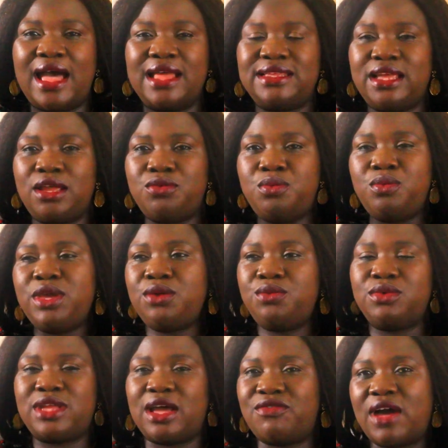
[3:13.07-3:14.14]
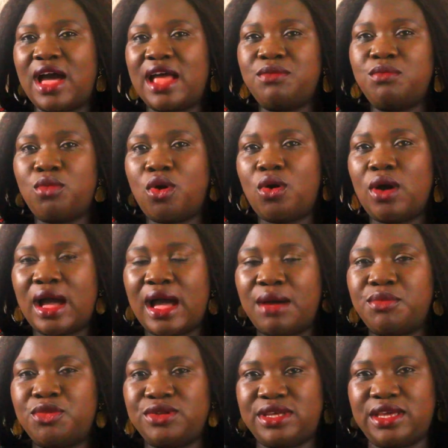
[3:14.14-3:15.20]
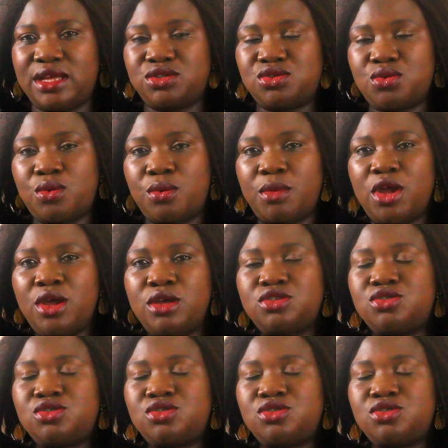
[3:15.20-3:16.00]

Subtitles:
and then we would have had more harmony at home.